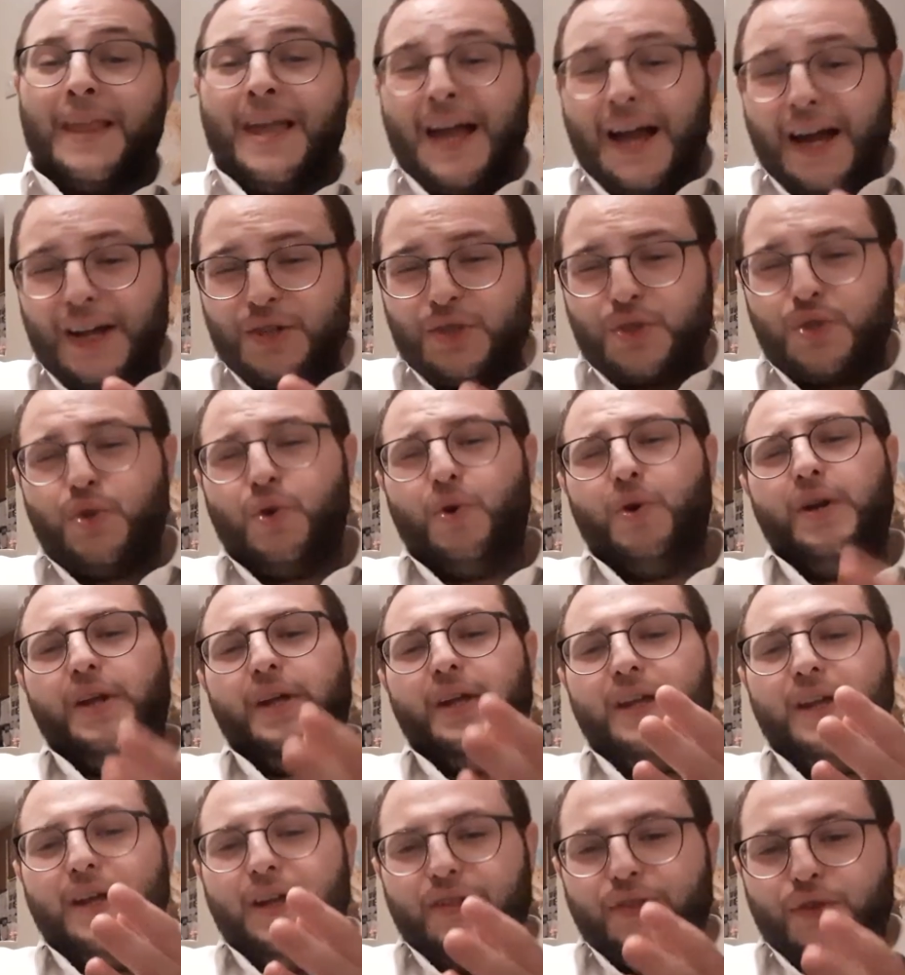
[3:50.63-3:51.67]
And
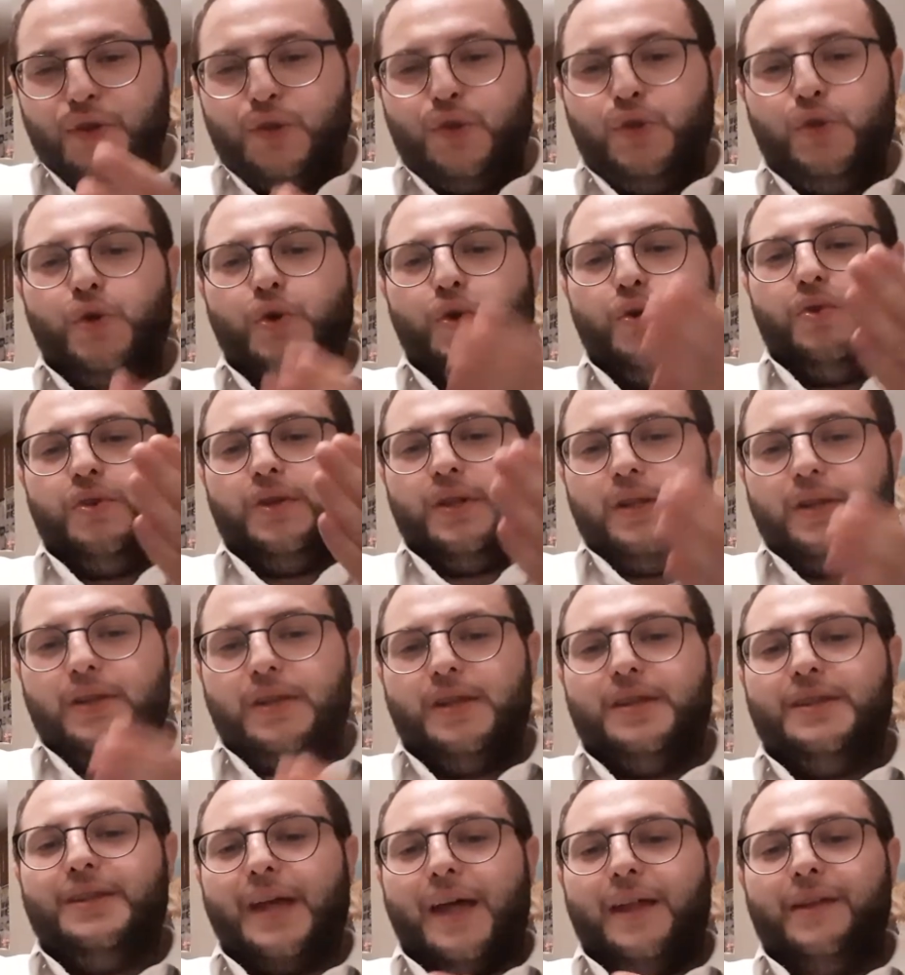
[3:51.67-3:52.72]
surely the Jews in the
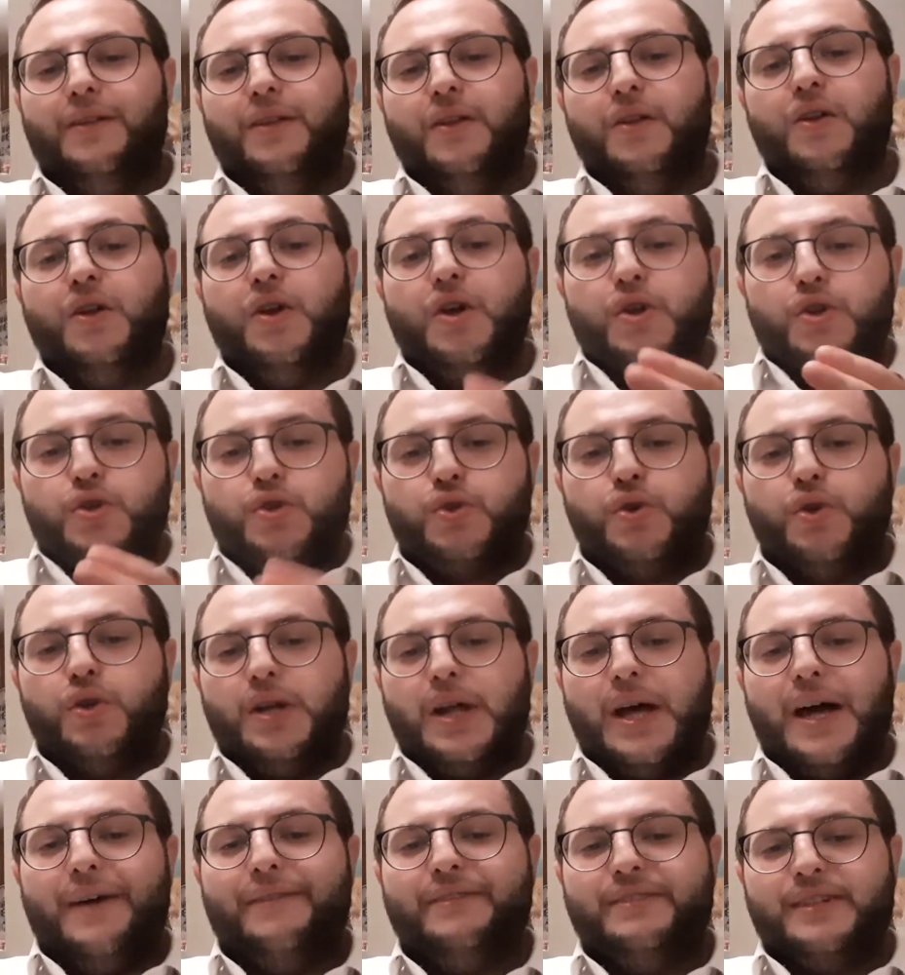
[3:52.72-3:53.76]
desert should
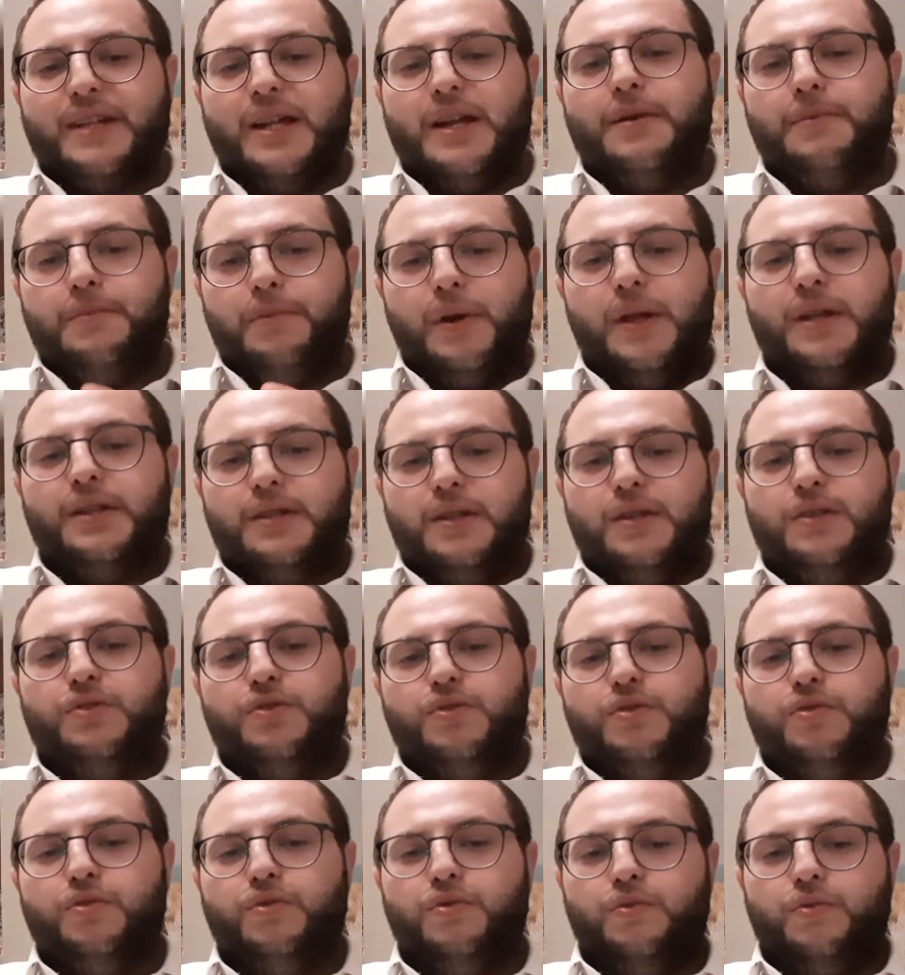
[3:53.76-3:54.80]
have celebrated
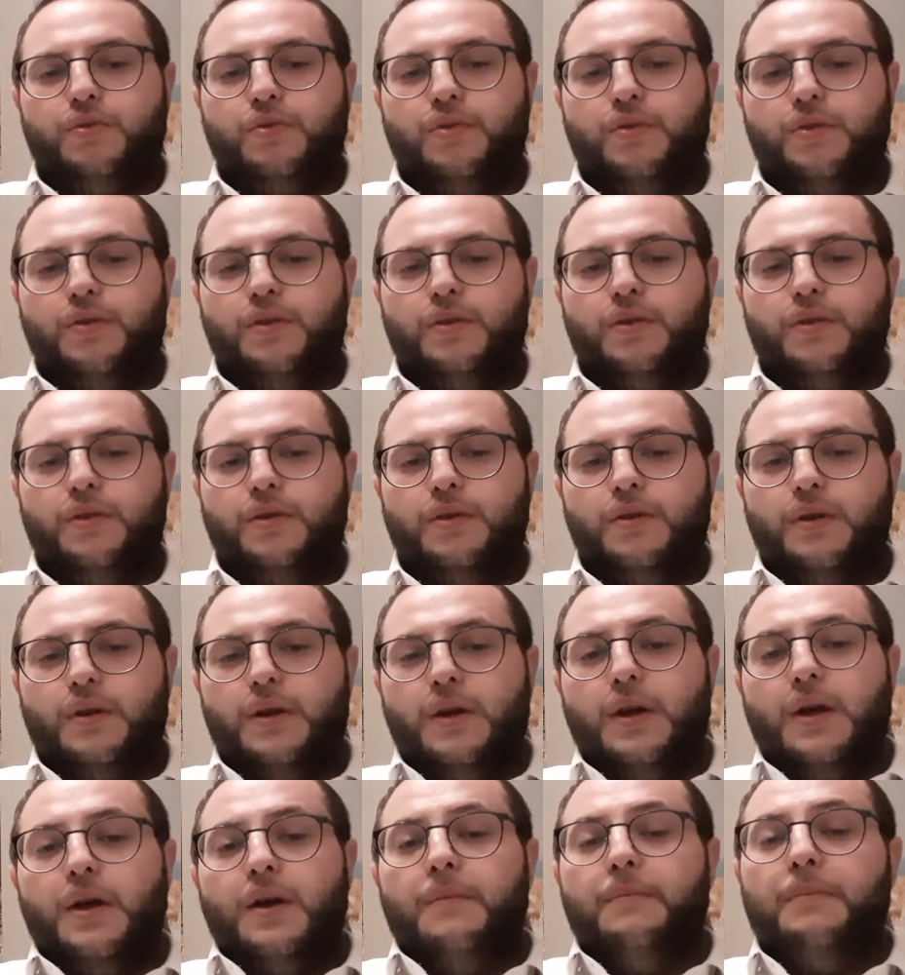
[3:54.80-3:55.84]
too.
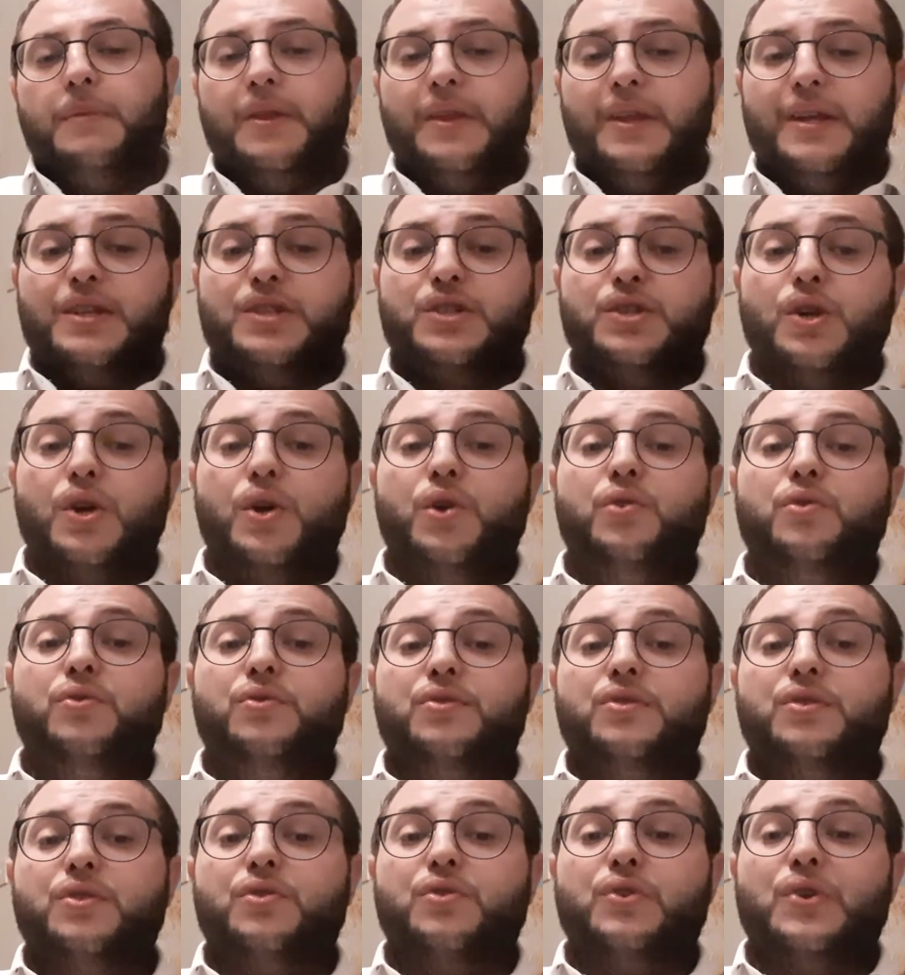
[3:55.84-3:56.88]
But they chose
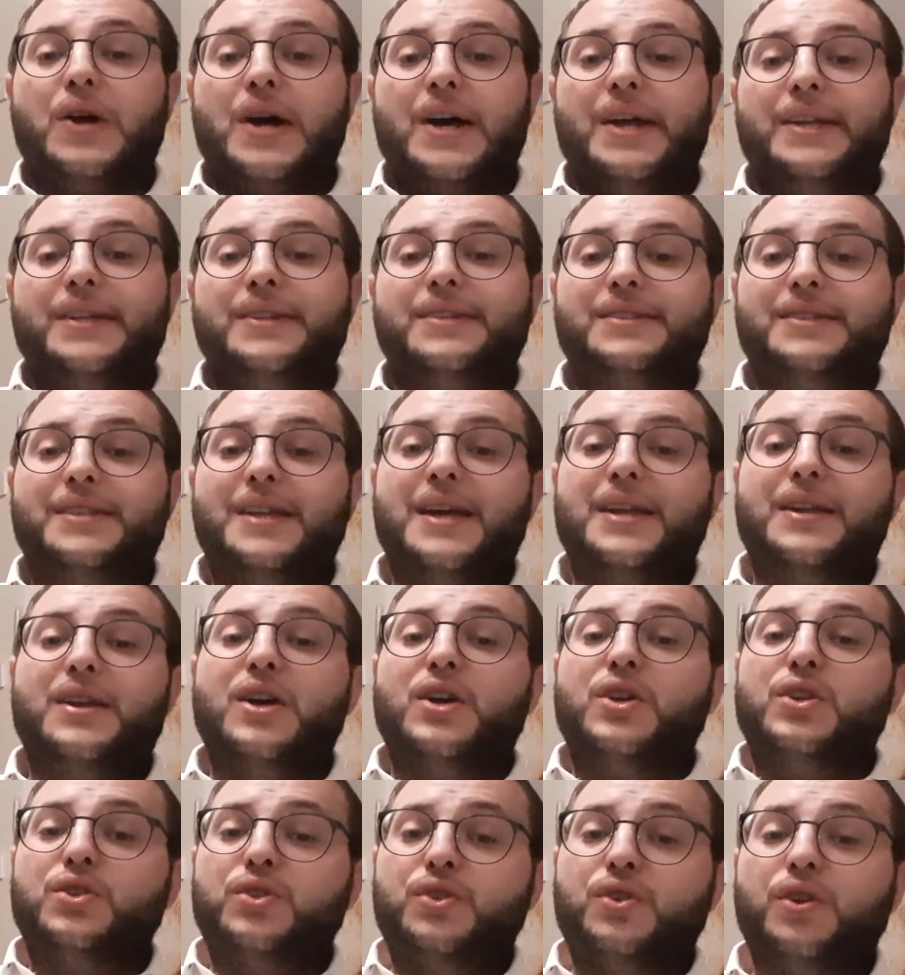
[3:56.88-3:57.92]
to cry instead,
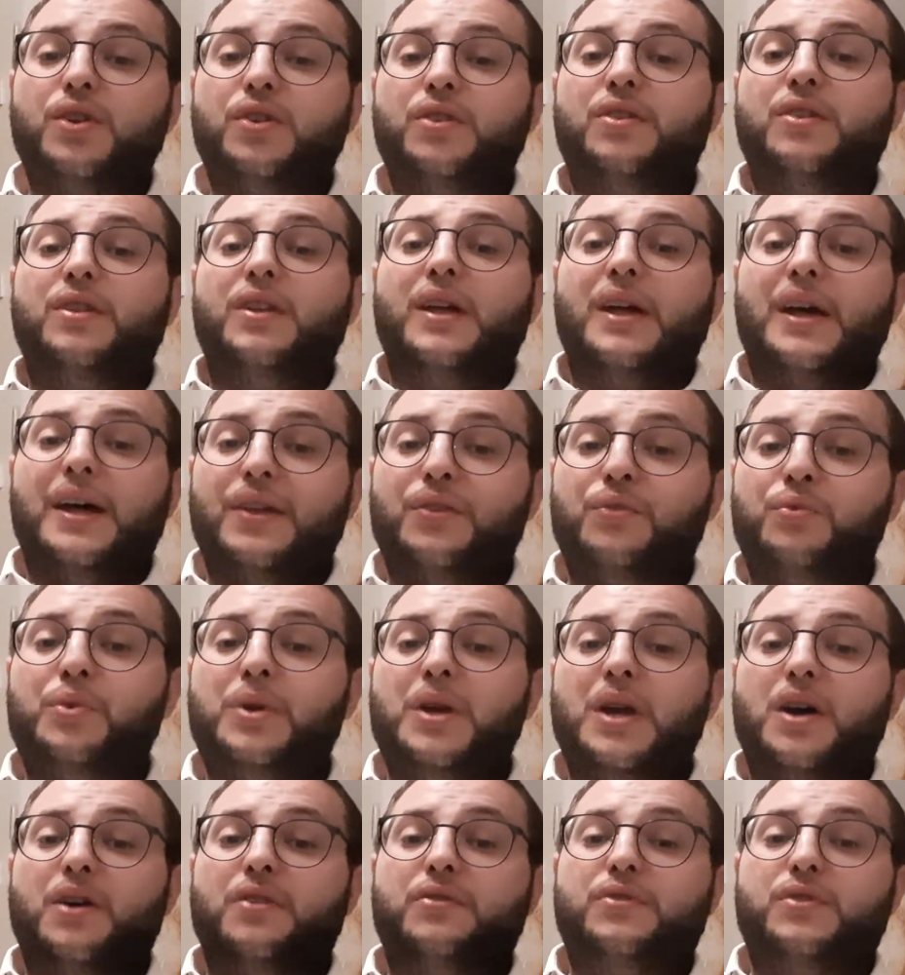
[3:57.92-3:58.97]
just as we
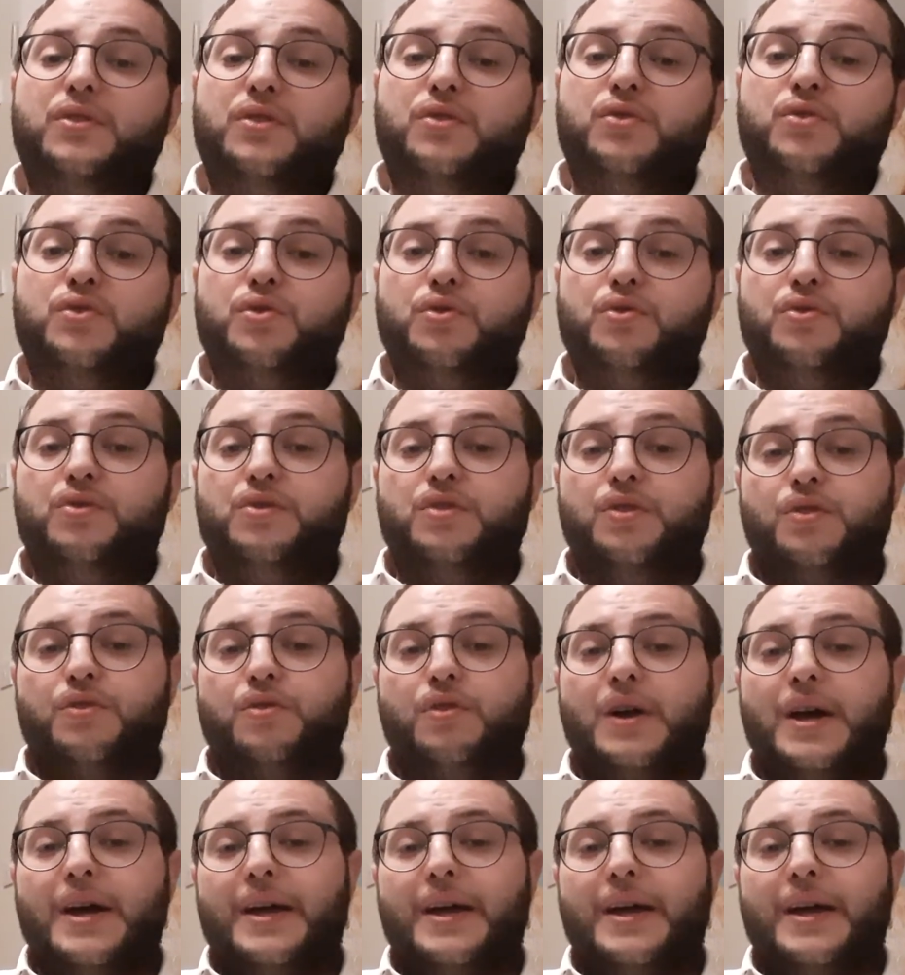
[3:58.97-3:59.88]
often choose to cry.